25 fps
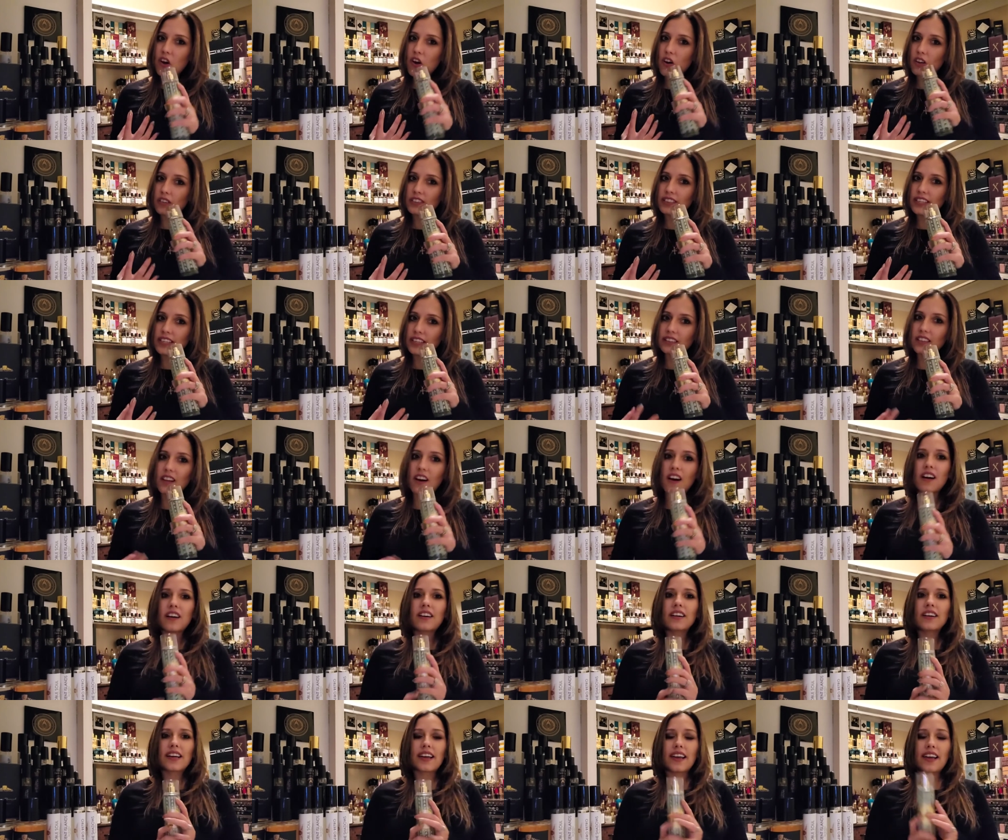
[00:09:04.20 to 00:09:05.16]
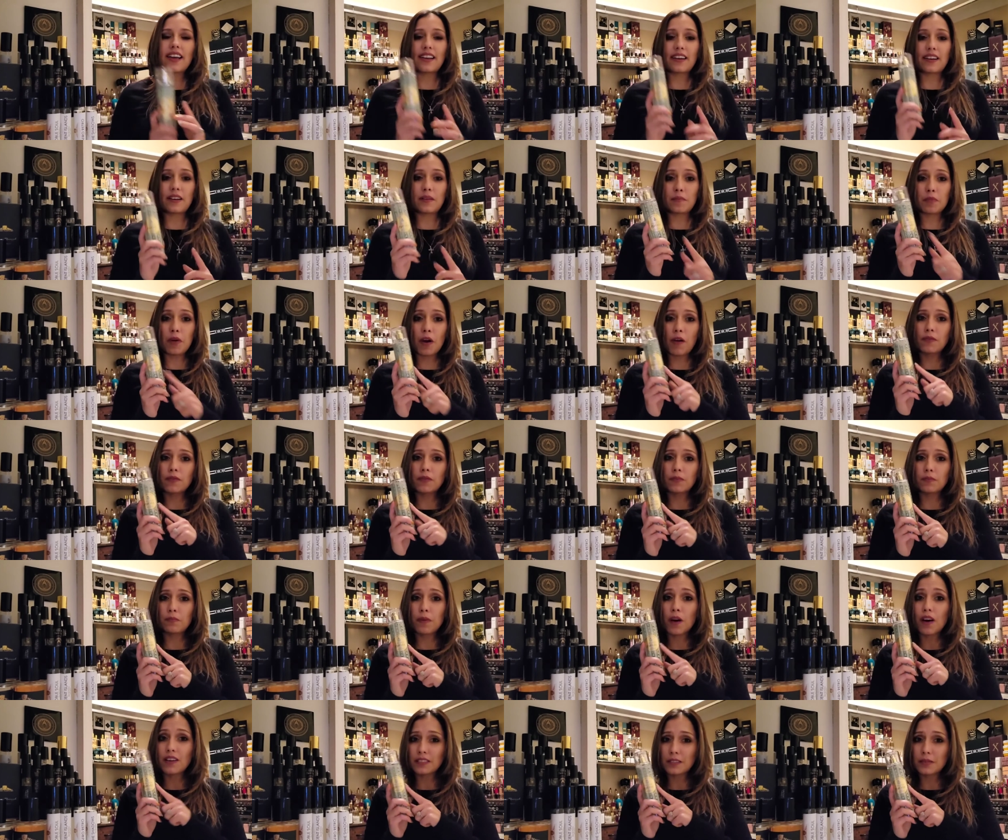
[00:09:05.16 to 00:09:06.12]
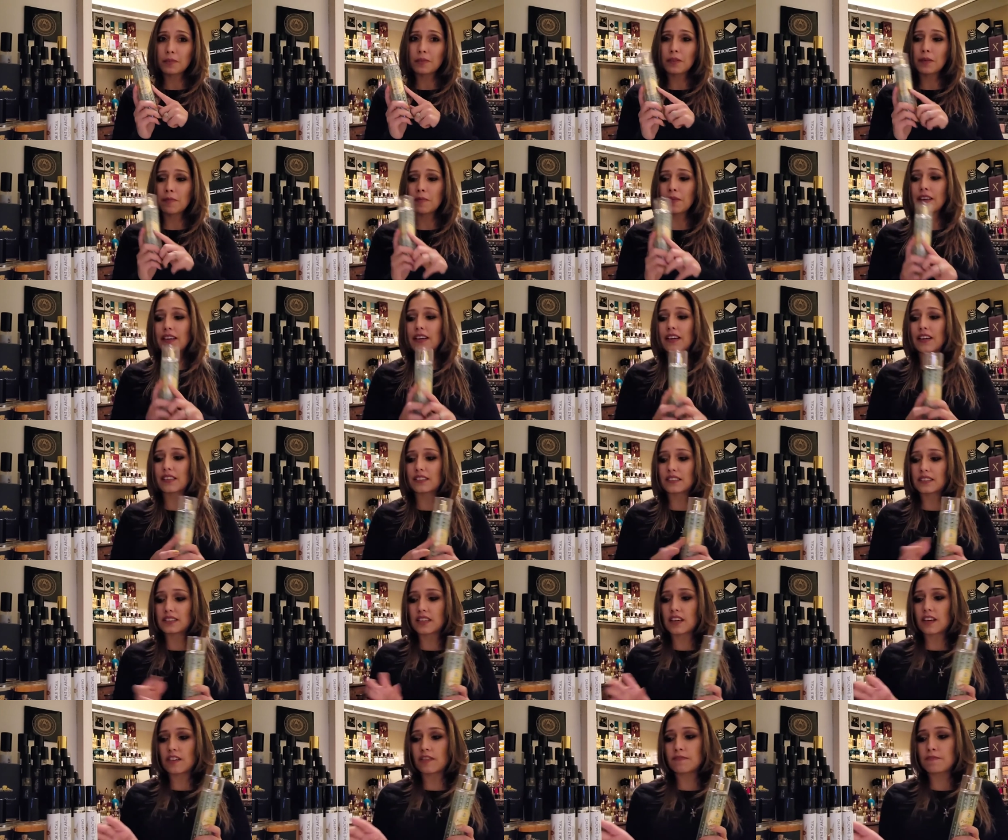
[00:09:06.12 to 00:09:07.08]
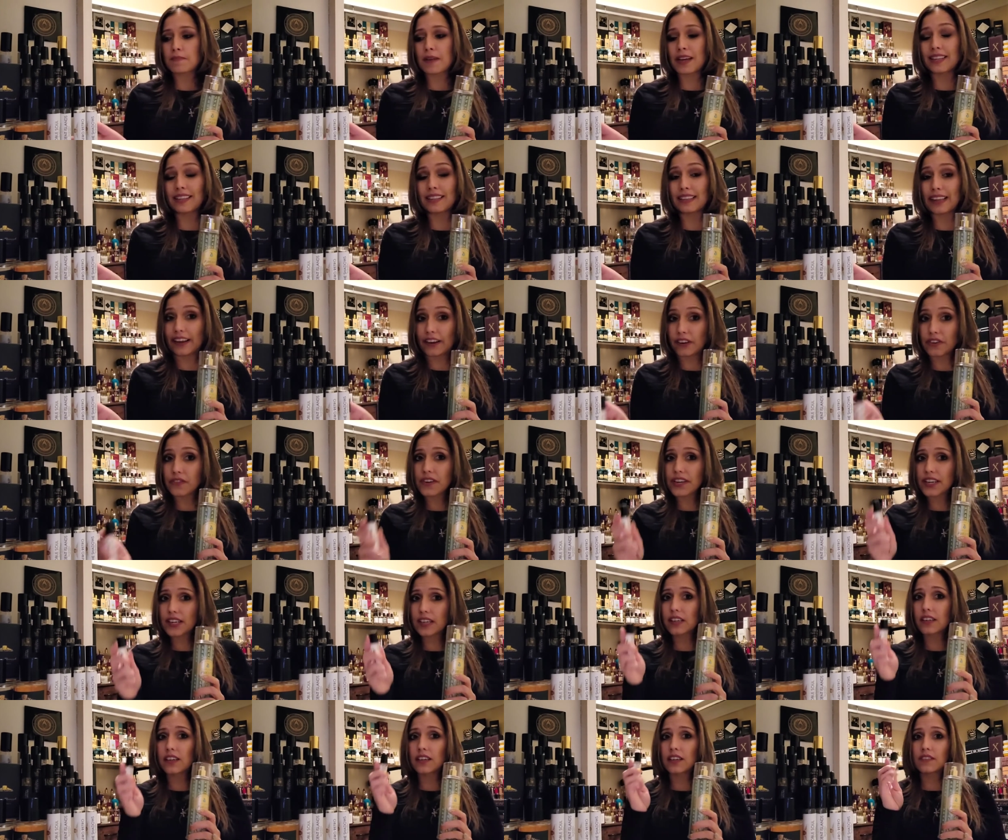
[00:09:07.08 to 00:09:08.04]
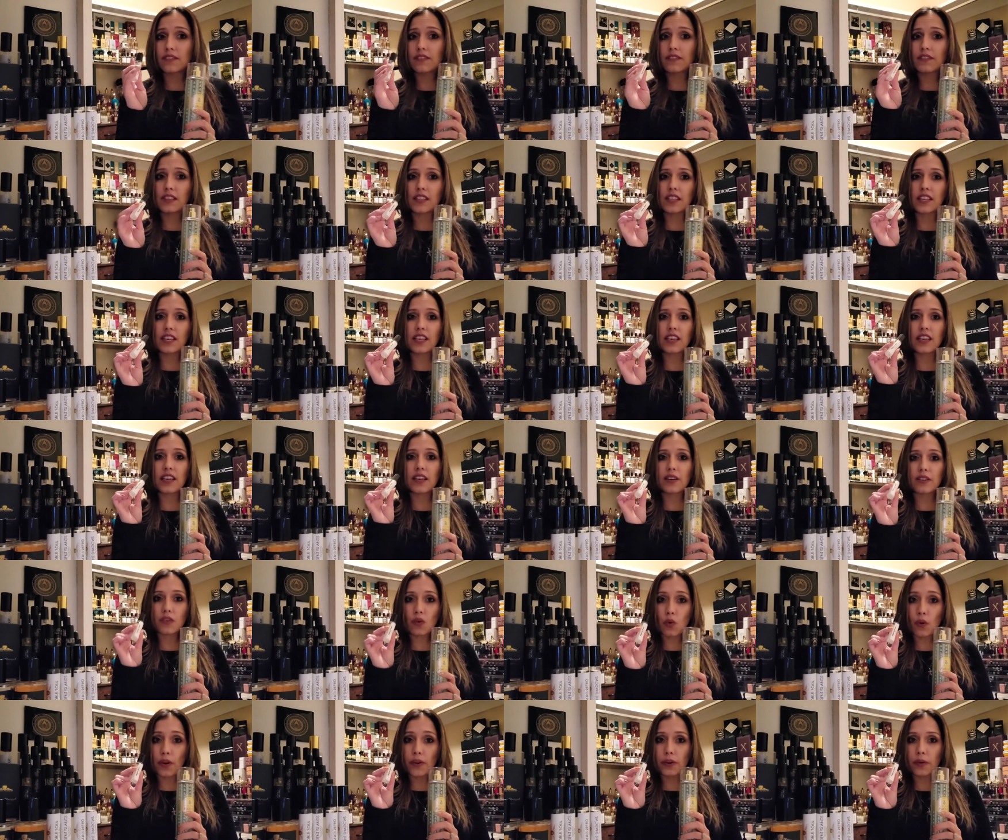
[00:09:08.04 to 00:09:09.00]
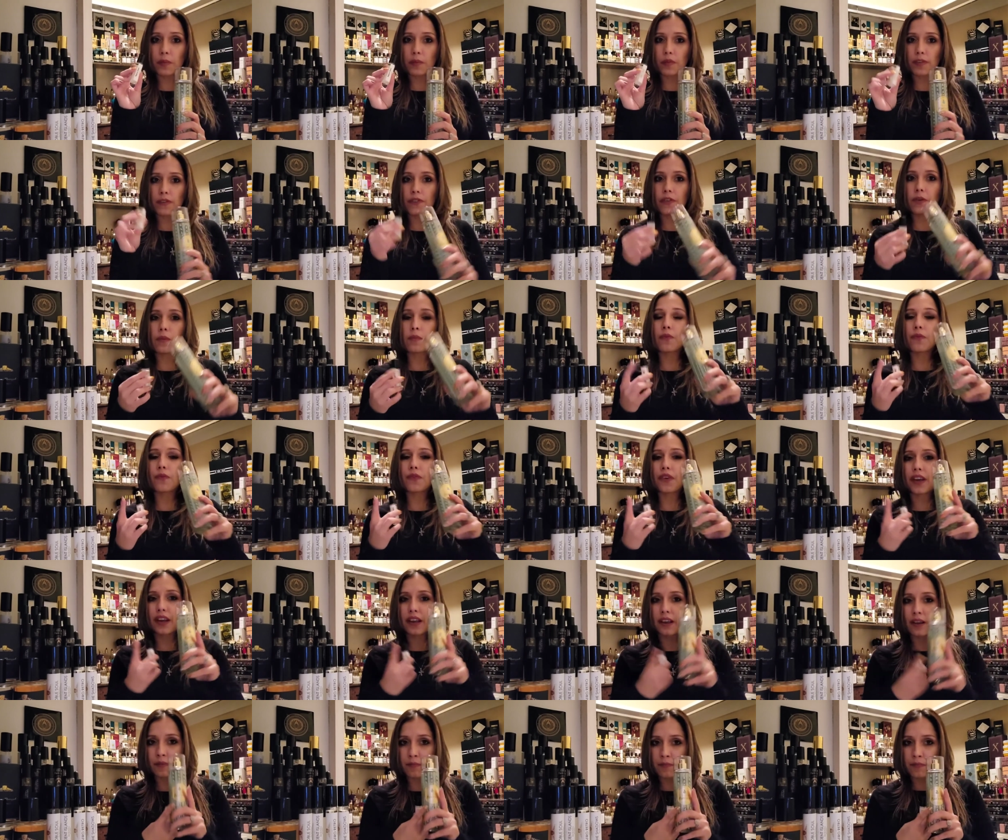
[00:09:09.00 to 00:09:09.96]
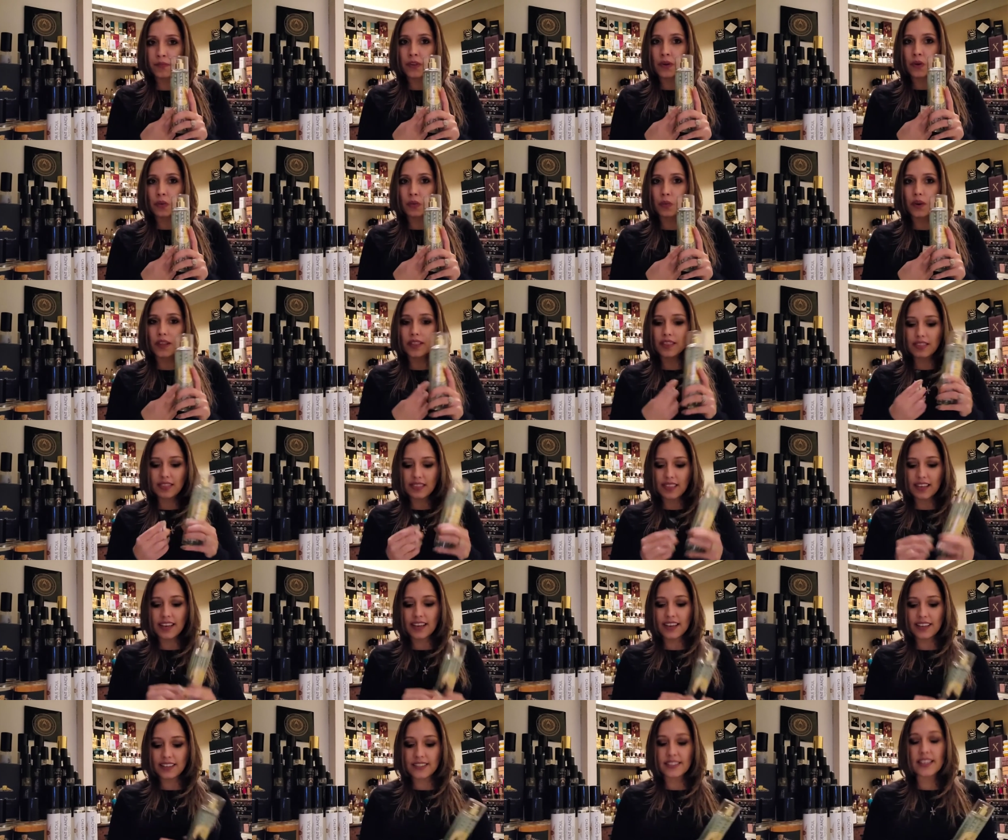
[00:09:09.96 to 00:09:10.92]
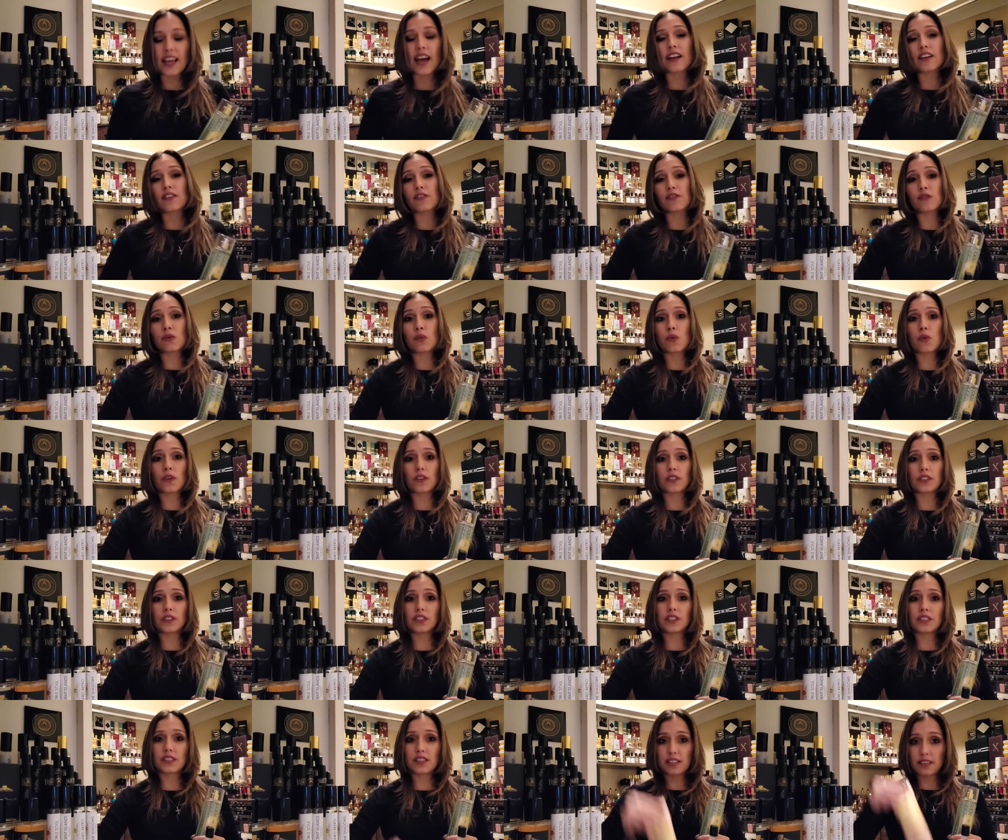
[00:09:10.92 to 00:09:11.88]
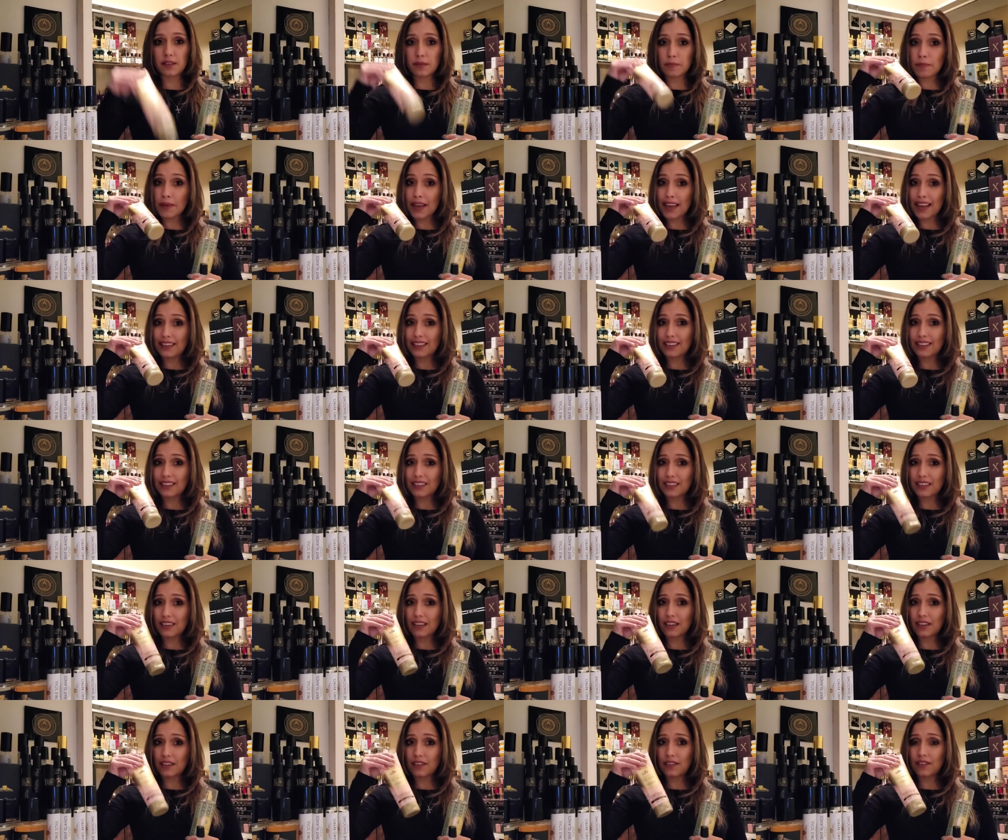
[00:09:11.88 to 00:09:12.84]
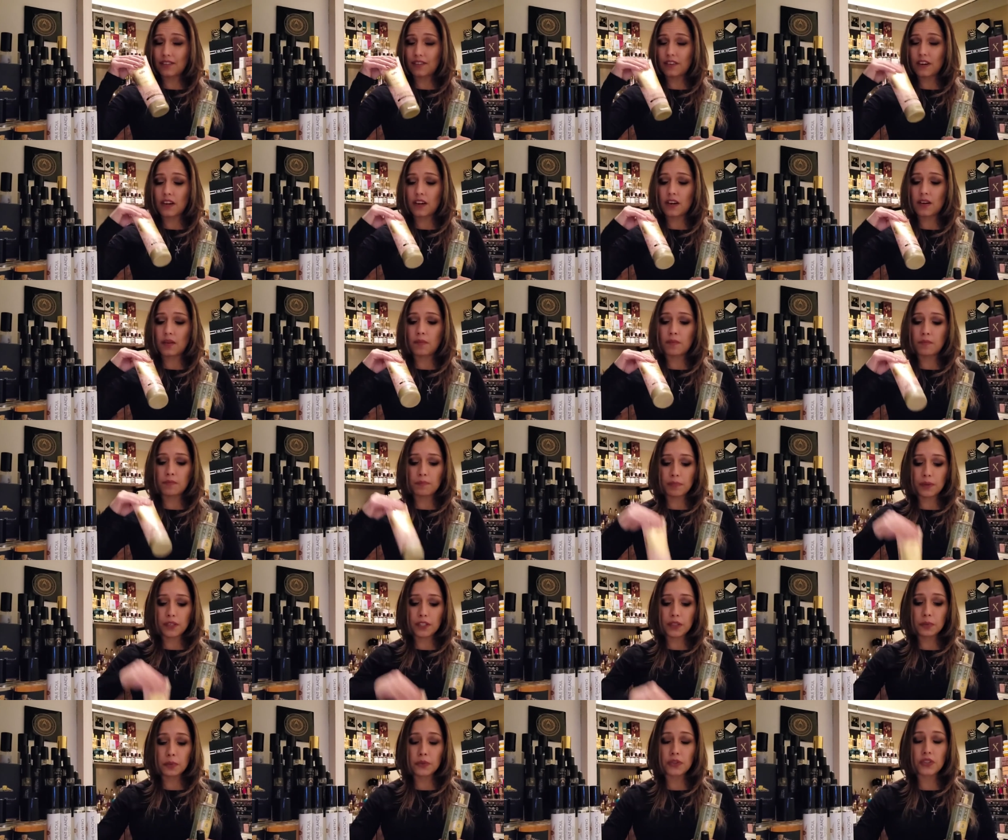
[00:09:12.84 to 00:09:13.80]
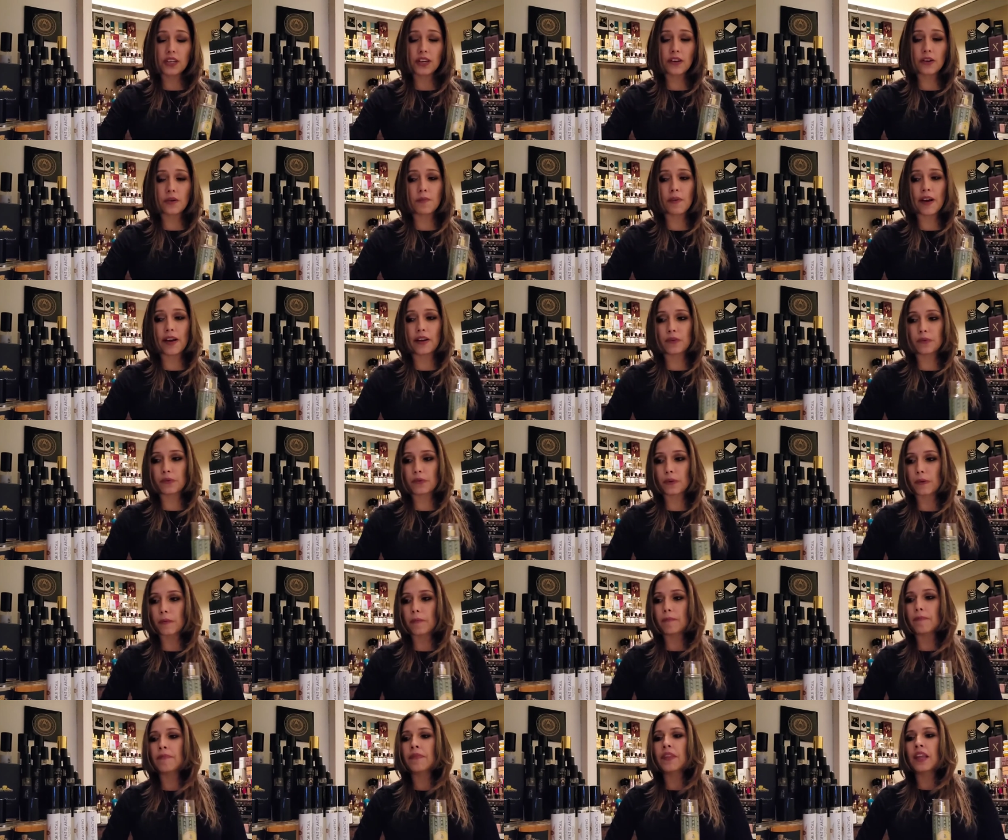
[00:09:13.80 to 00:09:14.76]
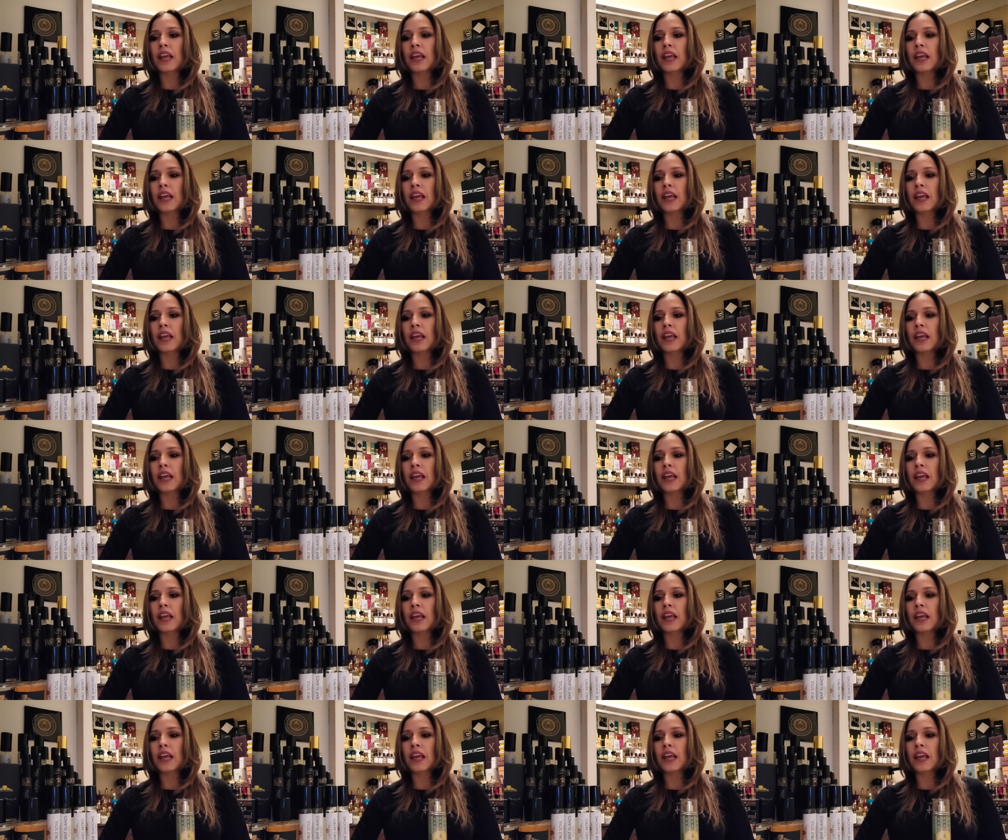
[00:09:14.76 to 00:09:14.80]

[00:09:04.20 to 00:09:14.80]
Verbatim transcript: all day long and probably possibly because of my layering of the oil perfumery with this and of course the base of uh, peach prosecco macaron